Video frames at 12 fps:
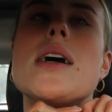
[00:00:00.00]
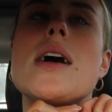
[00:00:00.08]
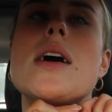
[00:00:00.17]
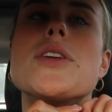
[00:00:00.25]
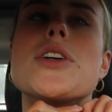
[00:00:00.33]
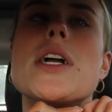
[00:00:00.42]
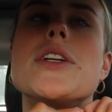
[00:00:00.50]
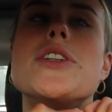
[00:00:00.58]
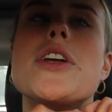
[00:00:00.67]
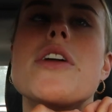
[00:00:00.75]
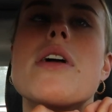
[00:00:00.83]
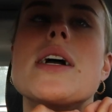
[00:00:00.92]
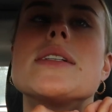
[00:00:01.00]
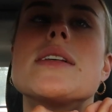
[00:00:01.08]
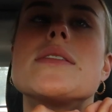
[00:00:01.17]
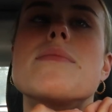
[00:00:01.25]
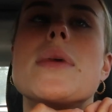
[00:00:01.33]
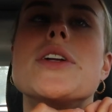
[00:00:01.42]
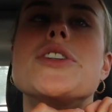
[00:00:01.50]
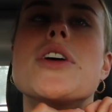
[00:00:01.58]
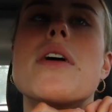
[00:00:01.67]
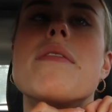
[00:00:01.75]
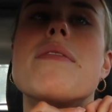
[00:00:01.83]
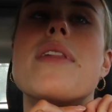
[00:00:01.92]
I'll try to show you guys as much
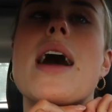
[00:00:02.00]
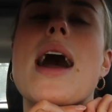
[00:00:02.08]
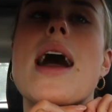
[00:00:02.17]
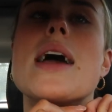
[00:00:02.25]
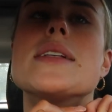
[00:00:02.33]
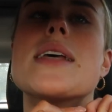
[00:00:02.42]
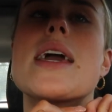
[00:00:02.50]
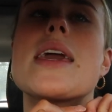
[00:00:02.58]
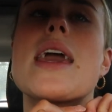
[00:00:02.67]
of that as I